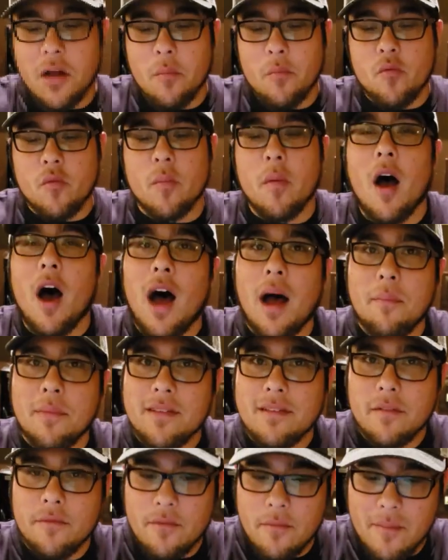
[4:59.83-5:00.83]
comes from
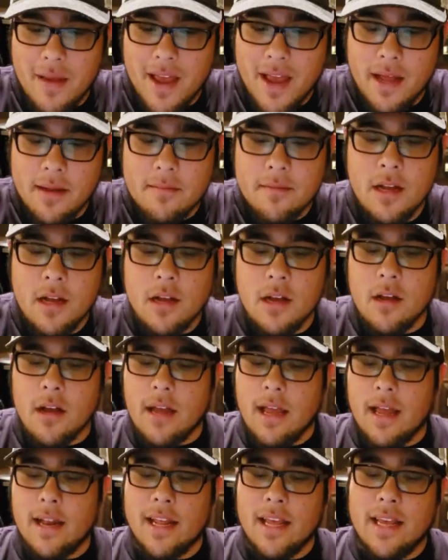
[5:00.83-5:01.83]
Hobbies of a Man, and